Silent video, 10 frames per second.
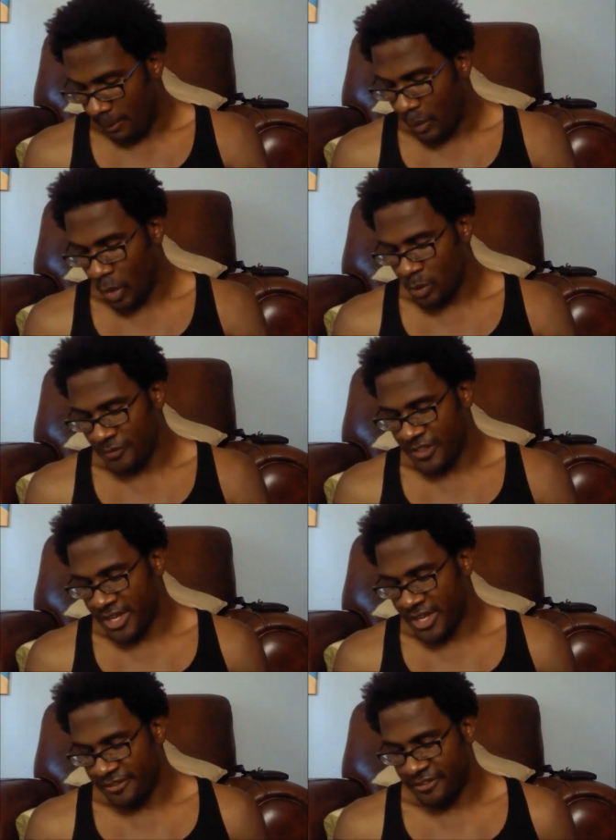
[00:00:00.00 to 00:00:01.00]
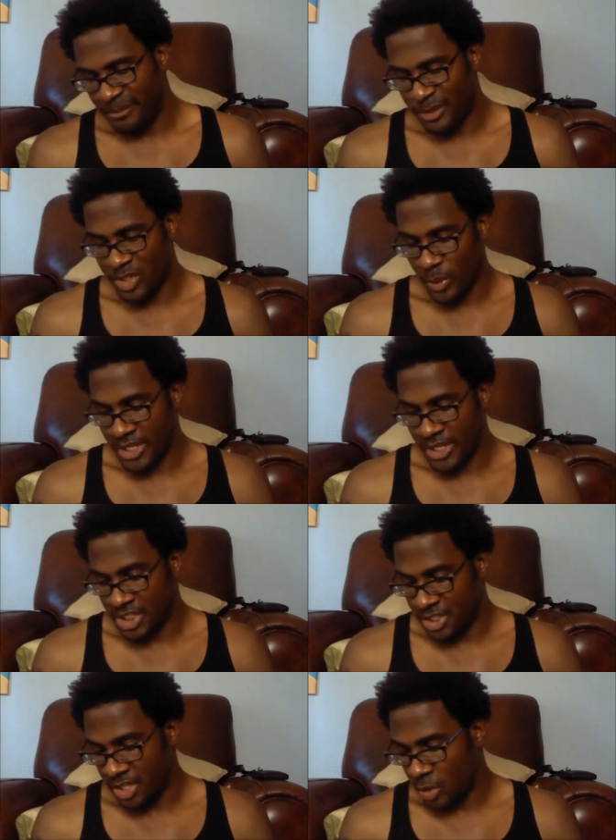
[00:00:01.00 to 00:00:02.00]
born with the gift of
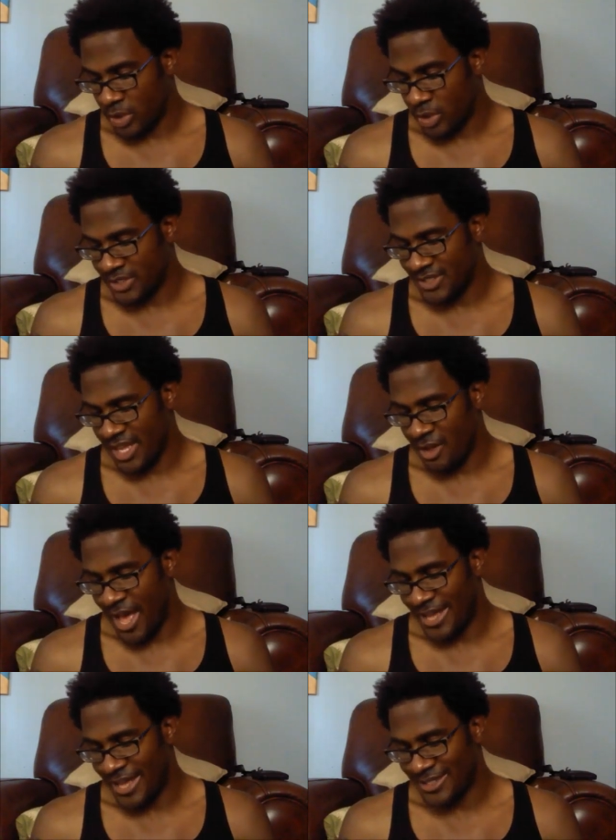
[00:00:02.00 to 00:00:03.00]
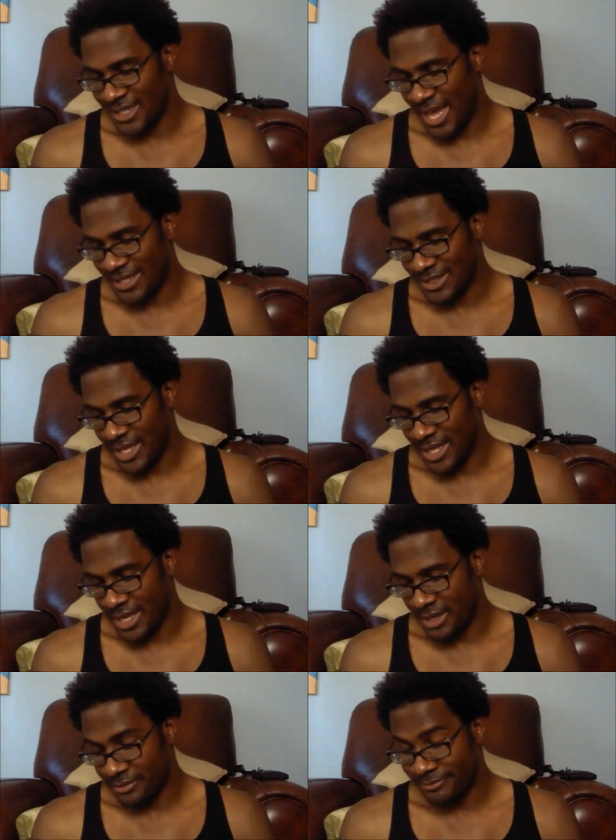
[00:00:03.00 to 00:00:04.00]
persuasion, you could sell ice in
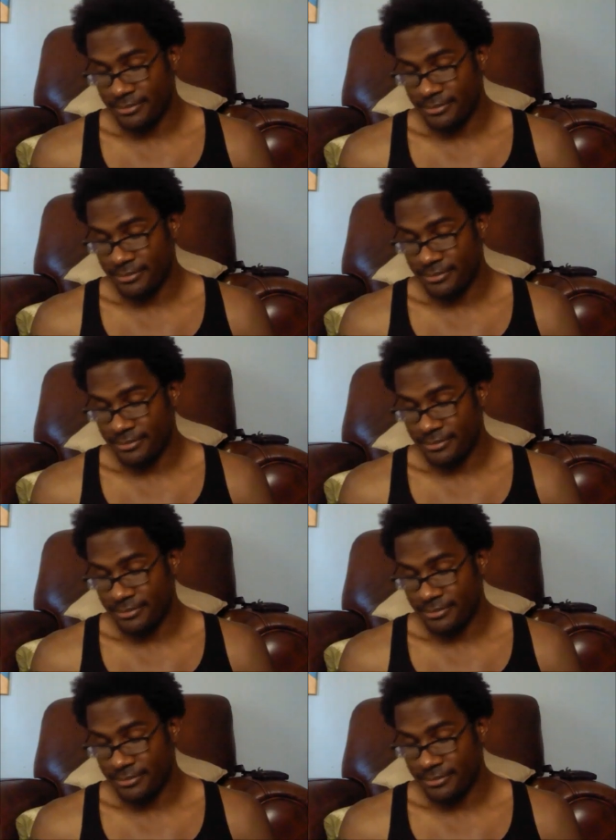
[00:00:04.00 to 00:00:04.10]
Iceland.